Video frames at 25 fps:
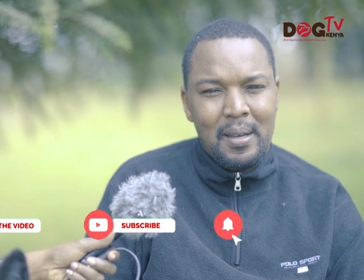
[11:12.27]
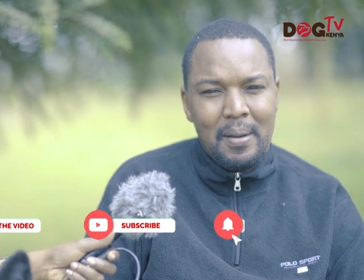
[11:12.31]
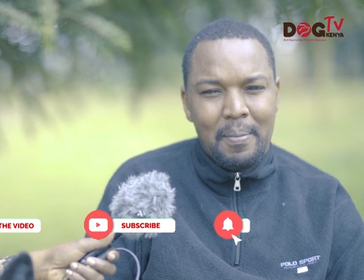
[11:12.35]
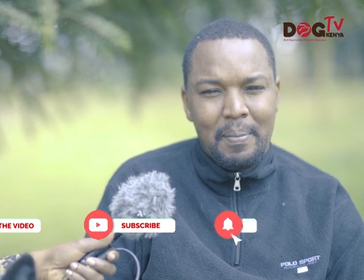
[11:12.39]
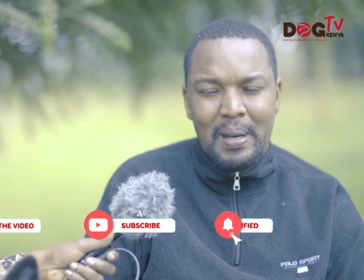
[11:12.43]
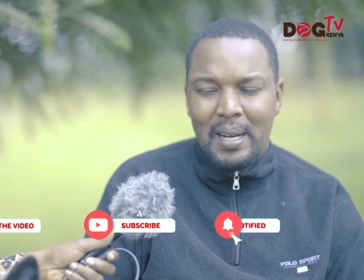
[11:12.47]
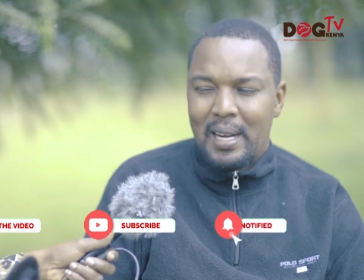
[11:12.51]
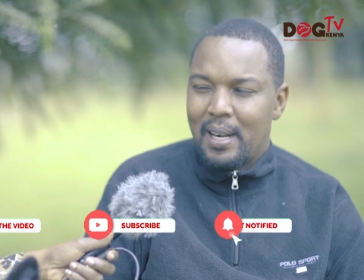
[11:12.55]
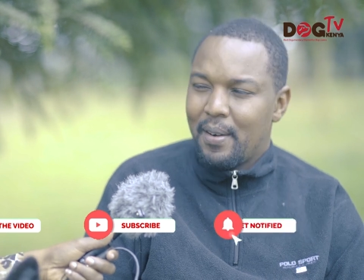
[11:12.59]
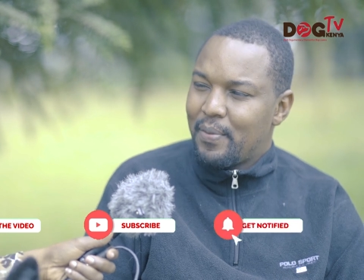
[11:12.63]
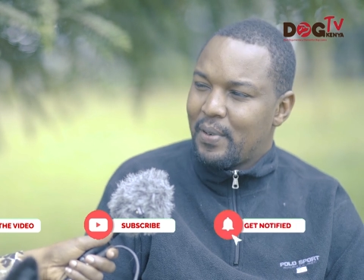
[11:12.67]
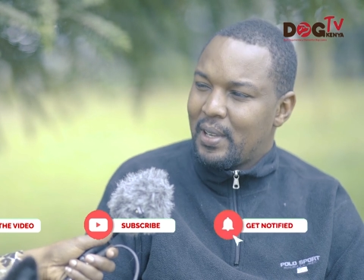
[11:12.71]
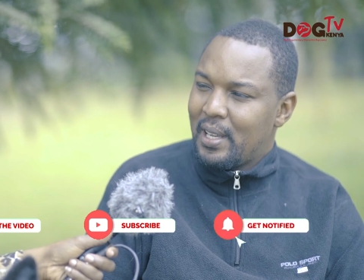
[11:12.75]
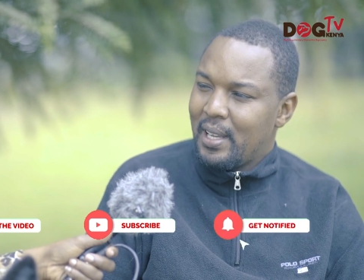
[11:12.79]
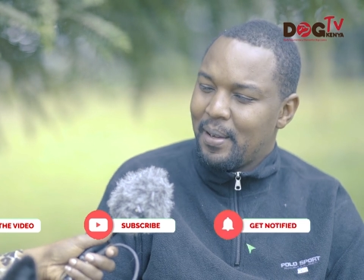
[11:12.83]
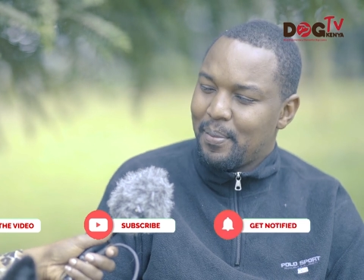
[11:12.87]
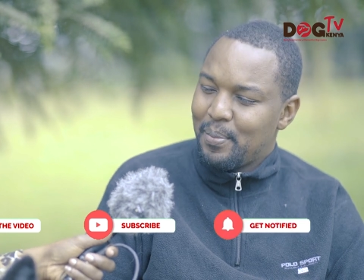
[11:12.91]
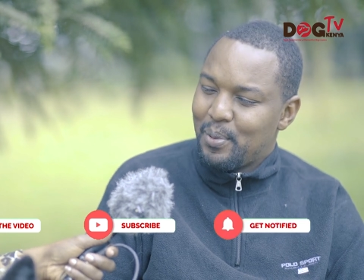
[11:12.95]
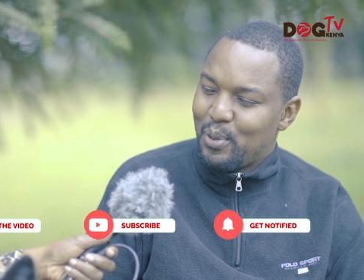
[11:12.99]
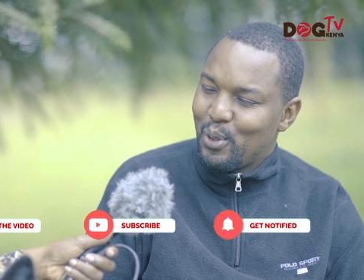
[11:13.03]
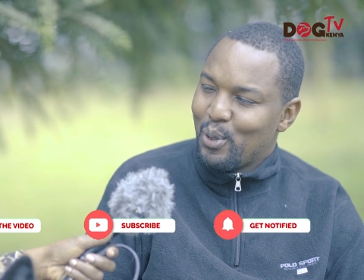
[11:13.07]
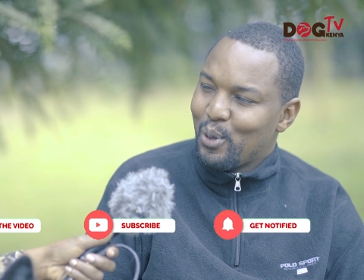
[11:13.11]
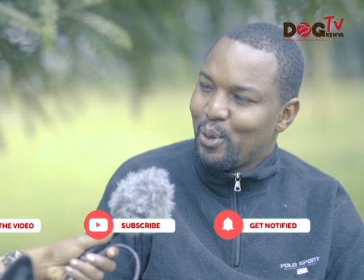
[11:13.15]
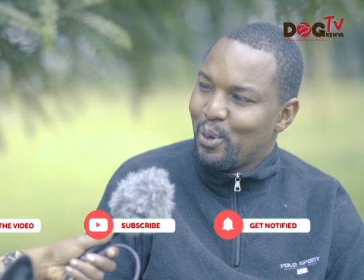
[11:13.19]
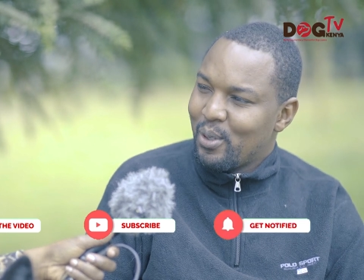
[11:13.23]
But I've
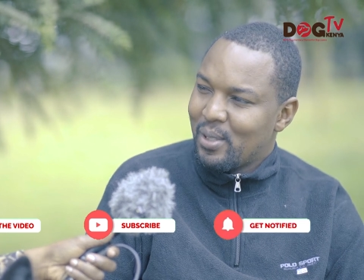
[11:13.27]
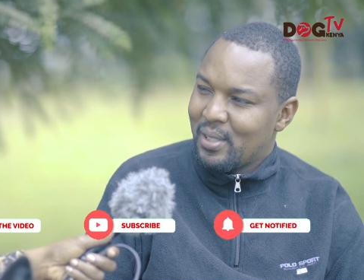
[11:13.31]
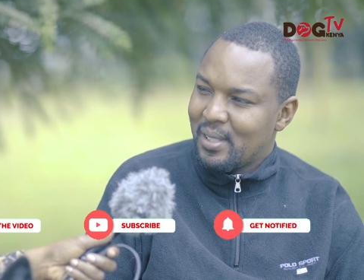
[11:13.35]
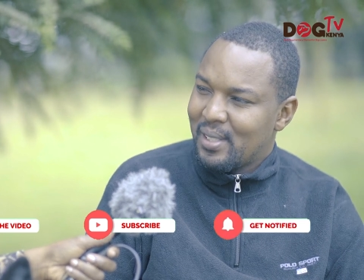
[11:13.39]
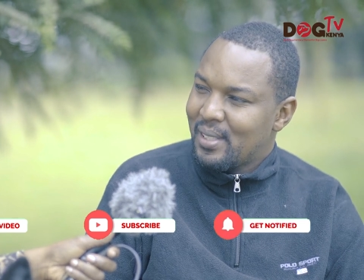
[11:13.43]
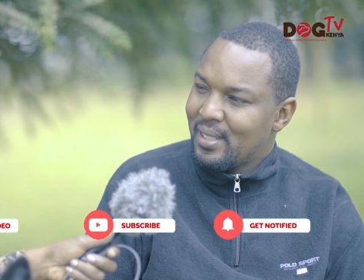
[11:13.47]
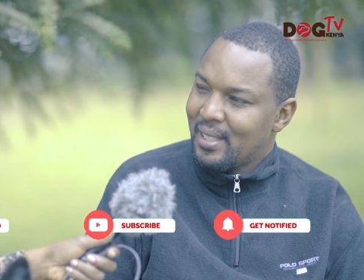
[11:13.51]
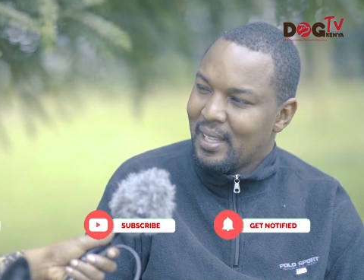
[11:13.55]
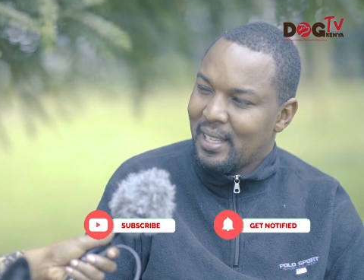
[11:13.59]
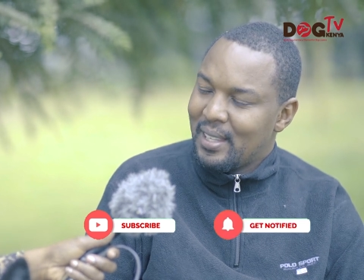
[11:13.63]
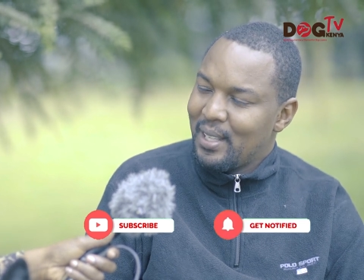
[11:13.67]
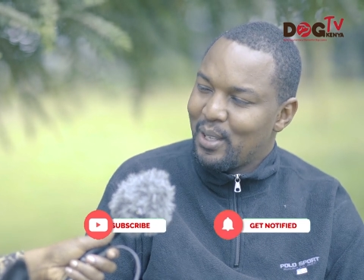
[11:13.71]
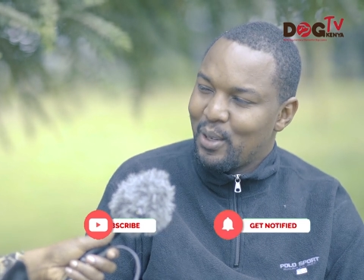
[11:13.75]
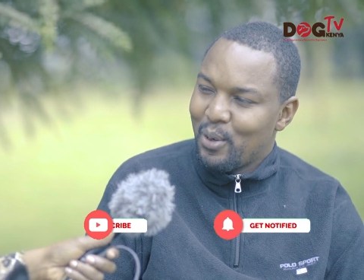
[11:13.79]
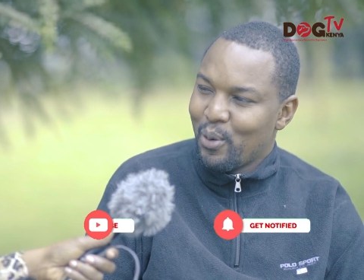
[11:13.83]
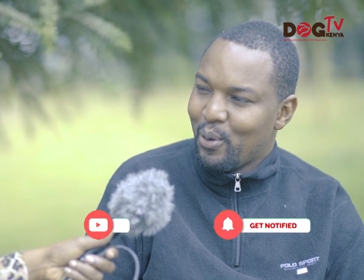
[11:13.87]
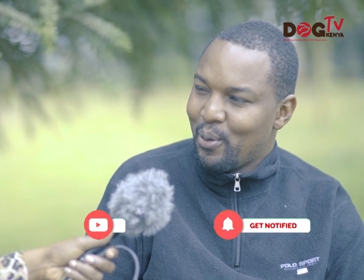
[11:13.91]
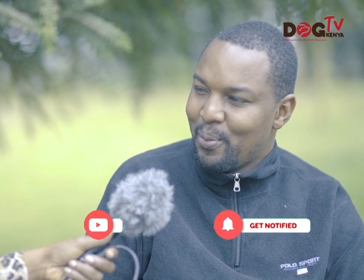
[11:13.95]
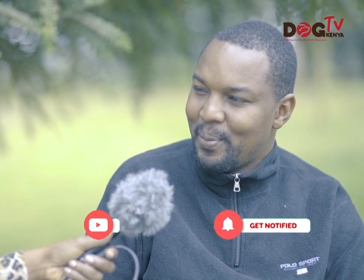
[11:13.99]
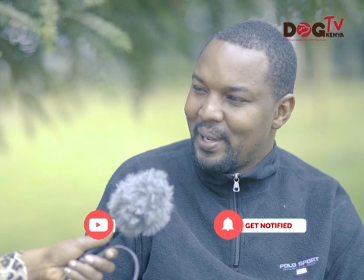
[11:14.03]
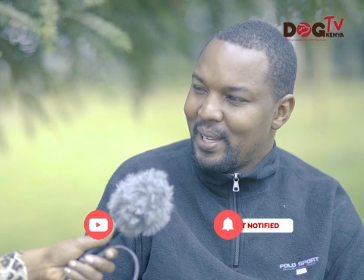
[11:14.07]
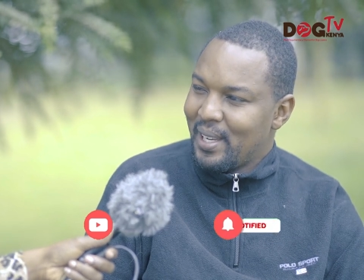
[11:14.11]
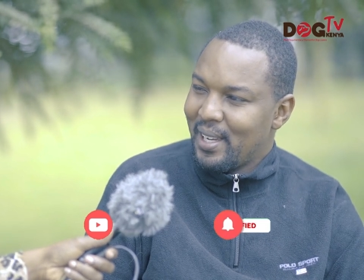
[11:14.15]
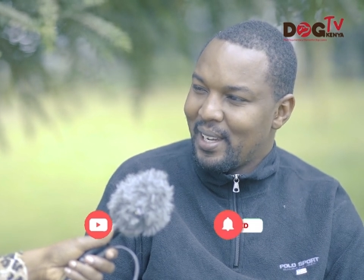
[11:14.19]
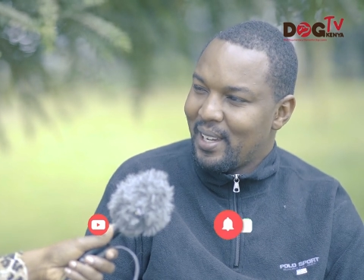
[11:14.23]
kept dogs, I think,
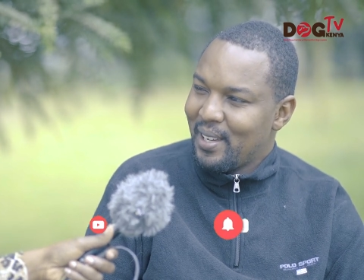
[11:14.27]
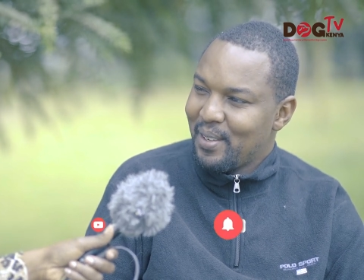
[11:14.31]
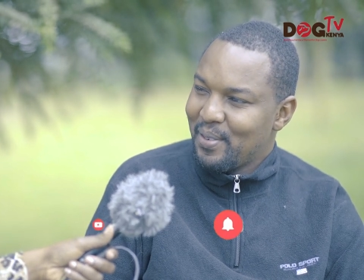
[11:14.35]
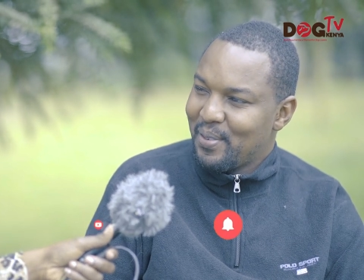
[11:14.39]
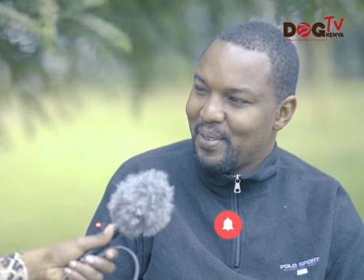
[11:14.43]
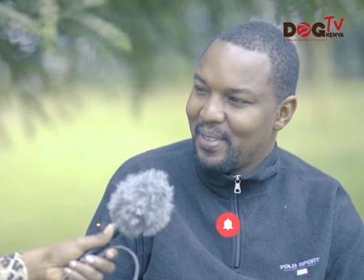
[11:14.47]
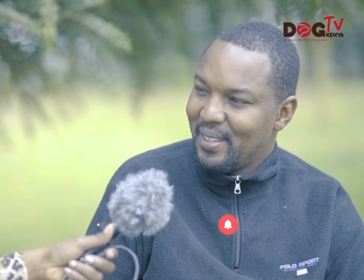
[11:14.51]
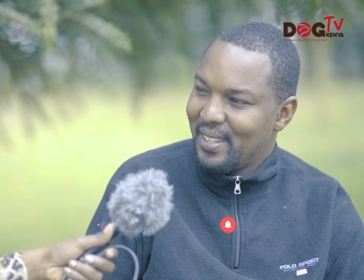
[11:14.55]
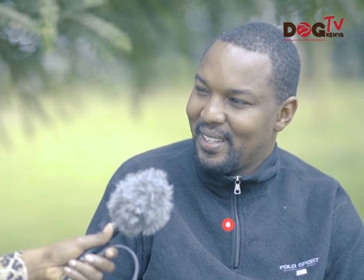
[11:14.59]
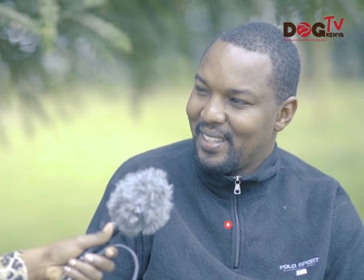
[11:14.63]
all my life.